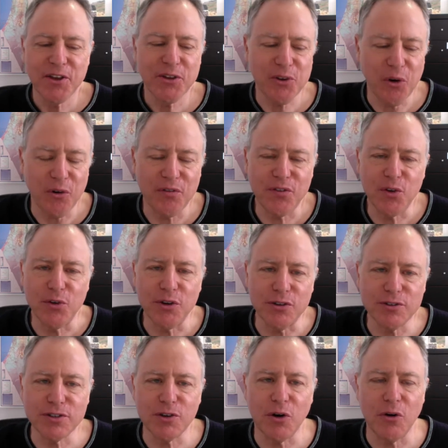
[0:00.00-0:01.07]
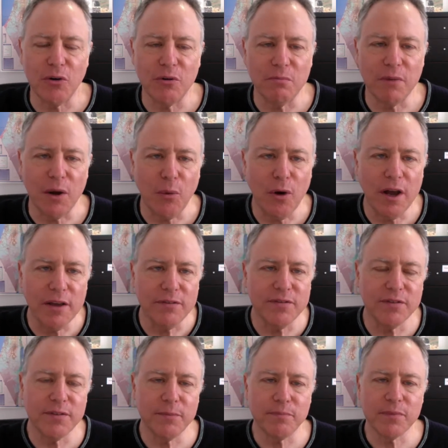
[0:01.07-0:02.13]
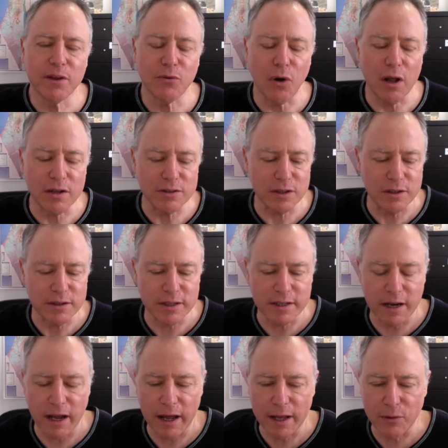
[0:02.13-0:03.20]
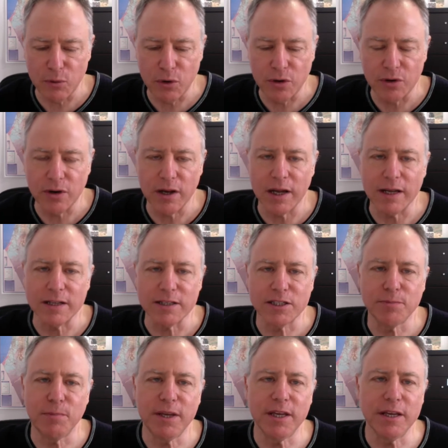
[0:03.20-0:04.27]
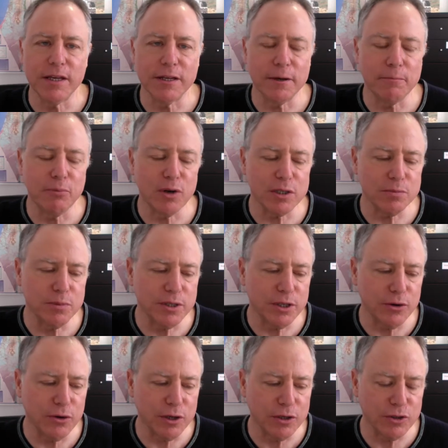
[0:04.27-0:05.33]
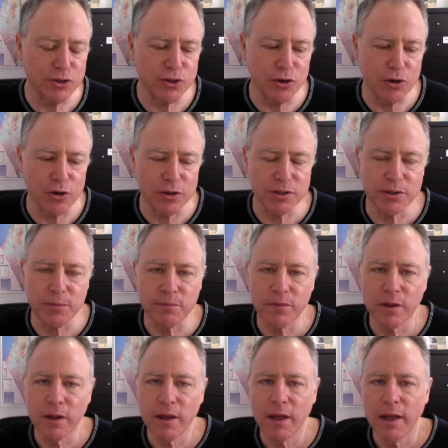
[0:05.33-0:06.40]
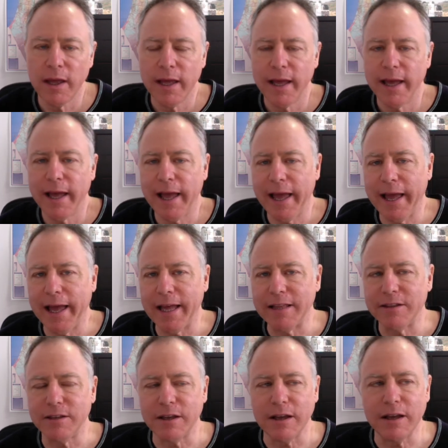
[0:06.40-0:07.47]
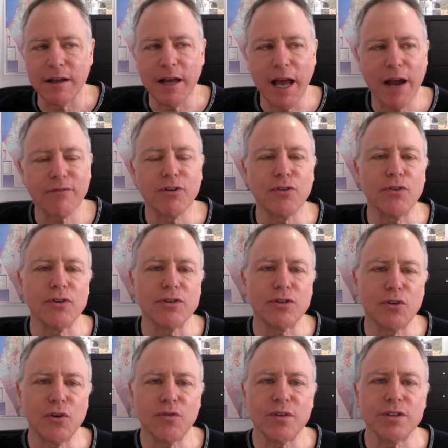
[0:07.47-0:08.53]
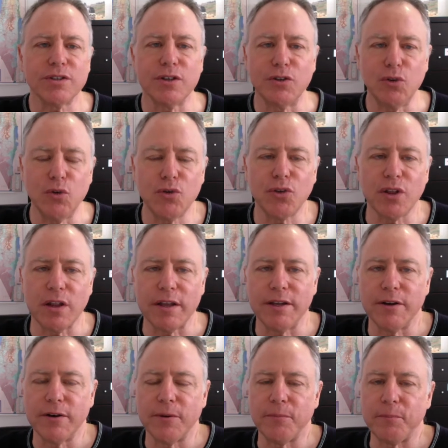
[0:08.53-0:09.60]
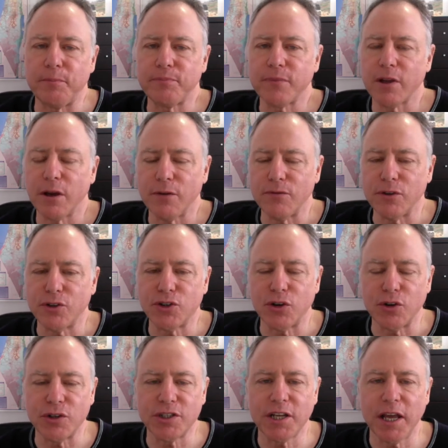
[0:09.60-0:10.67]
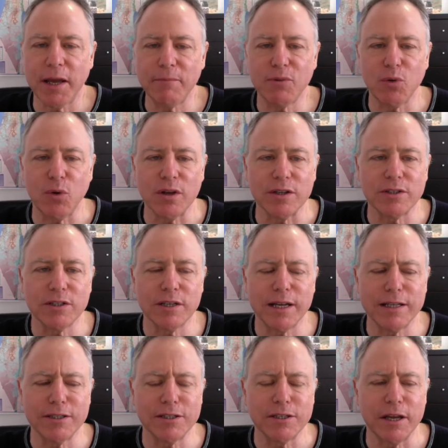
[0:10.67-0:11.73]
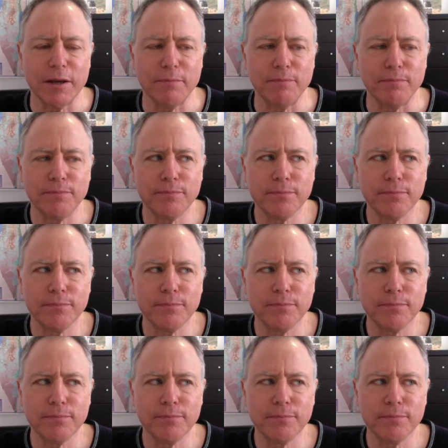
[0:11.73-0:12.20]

A few years ago, my wife, Rosalind, and I were speaking in a Presbyterian church. And after the service, a youth leader of the church came to us and said,